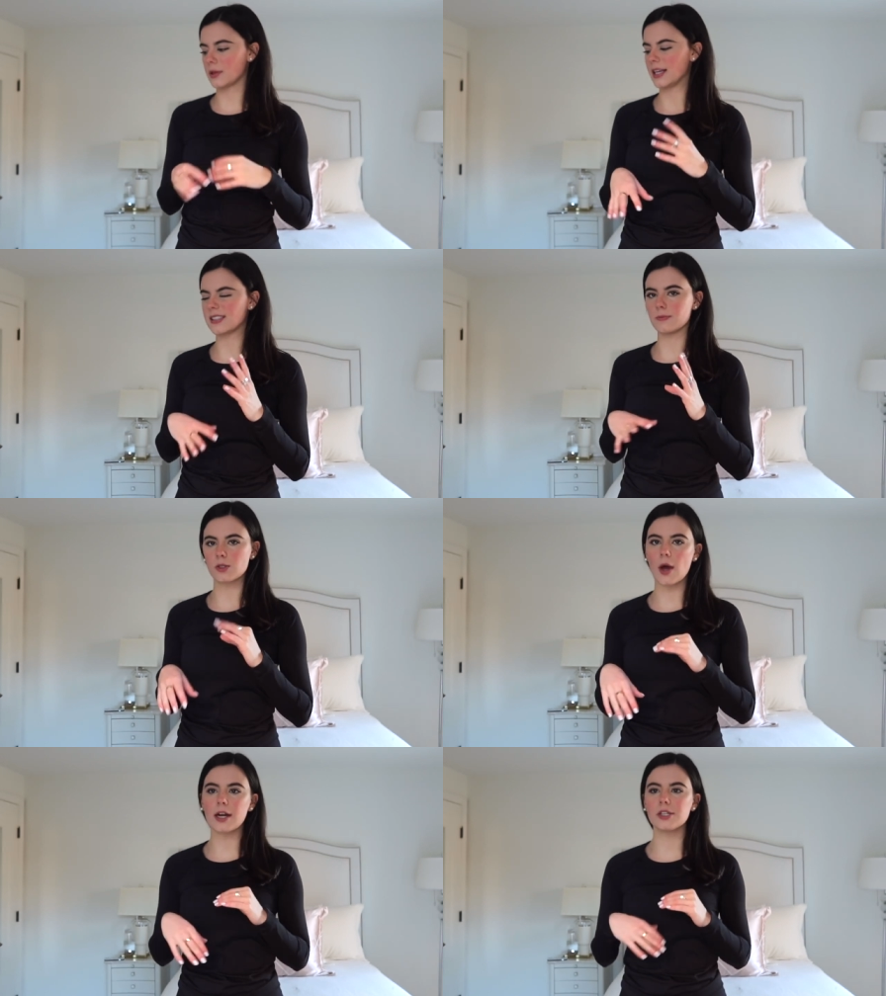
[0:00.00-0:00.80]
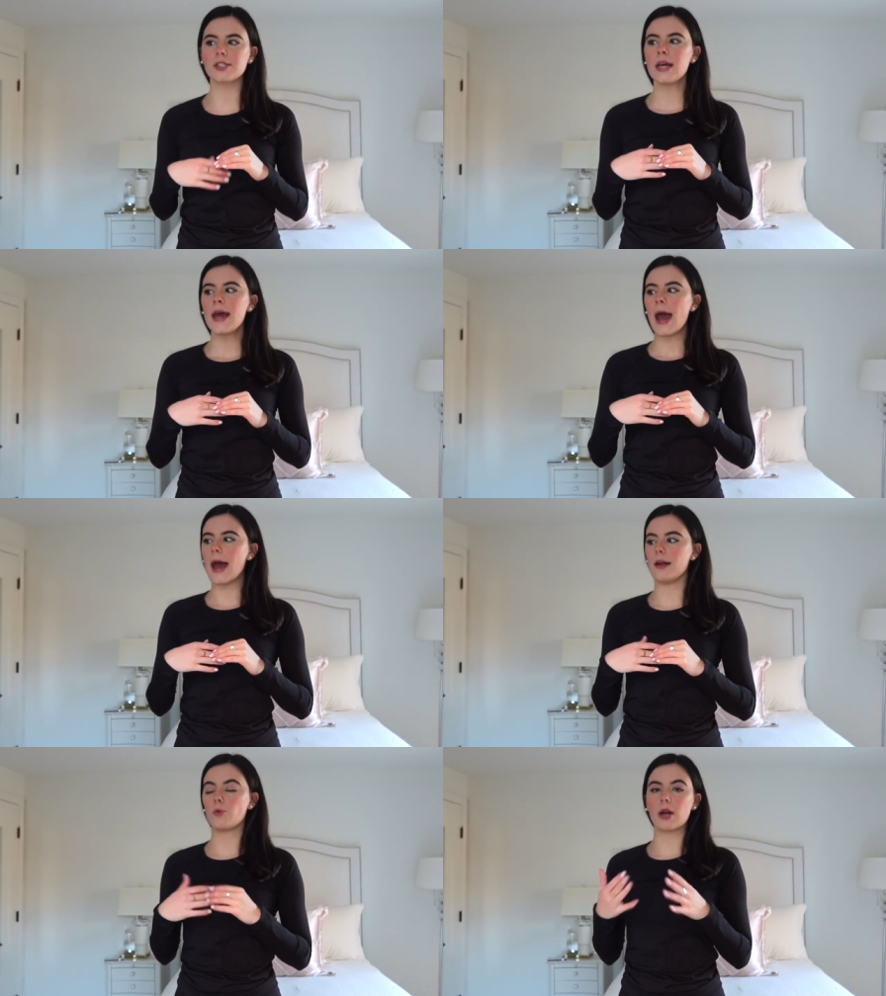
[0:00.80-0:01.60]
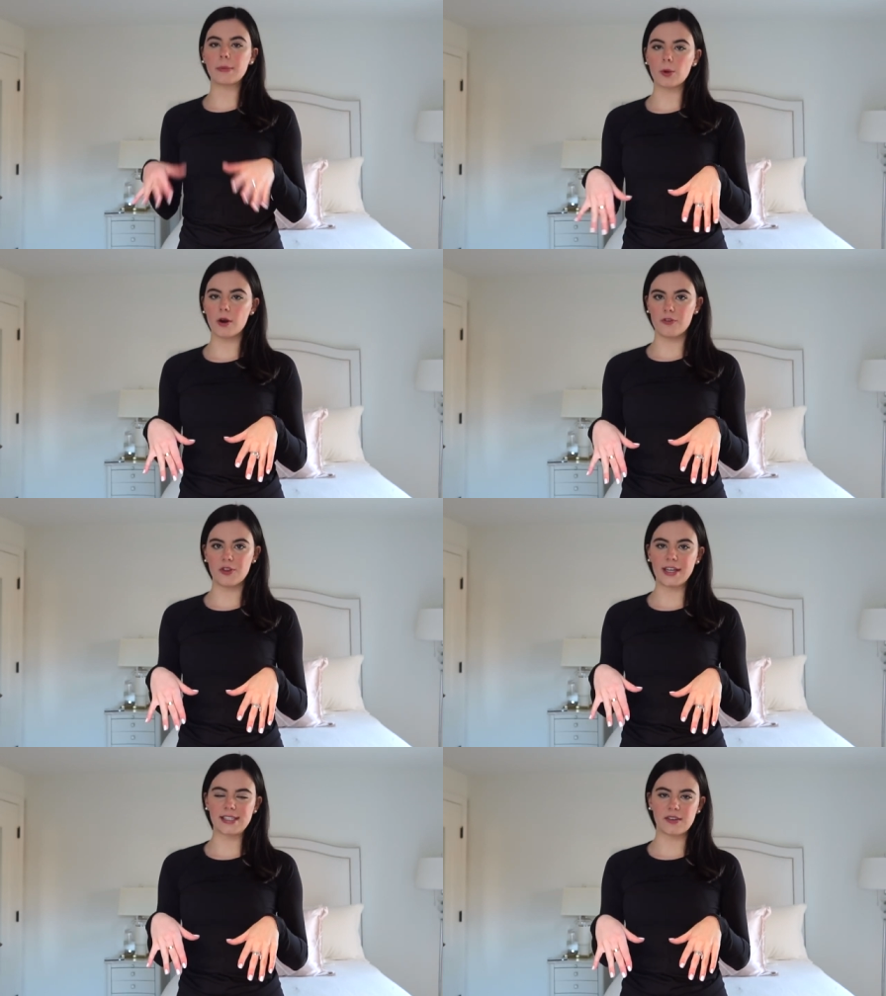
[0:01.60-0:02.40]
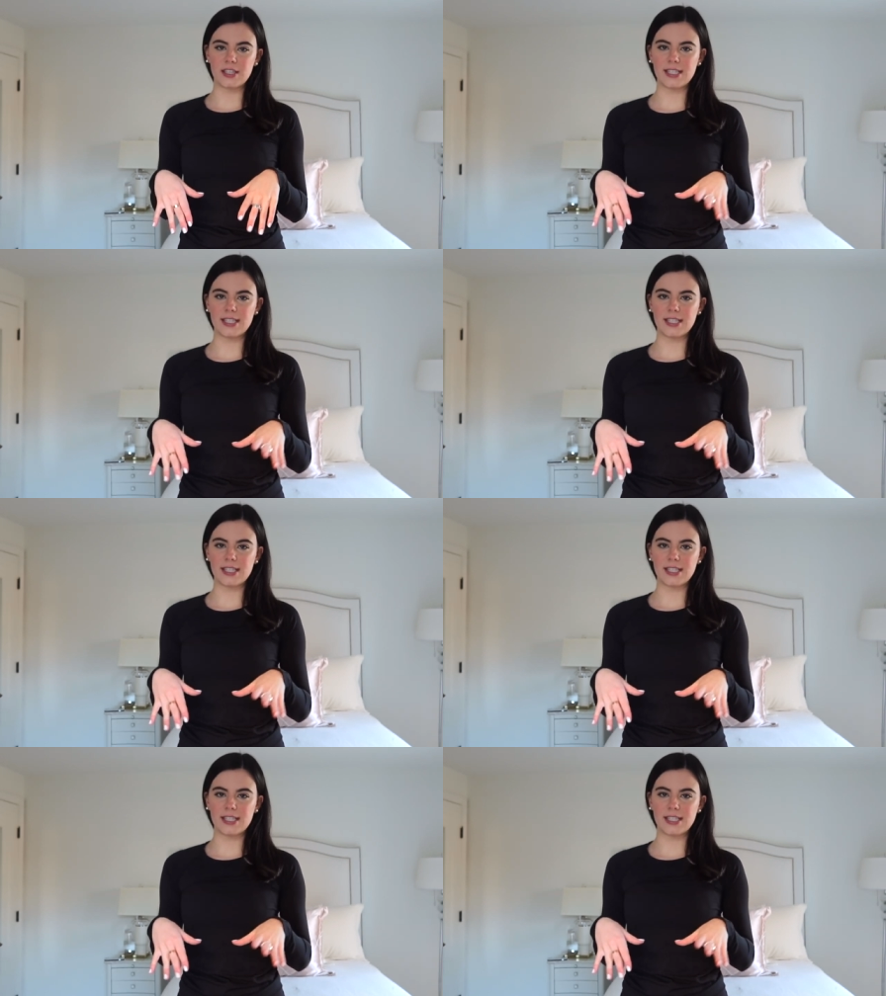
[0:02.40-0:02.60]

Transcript: with like some sweaters and what I'm gonna wear for Thanksgiving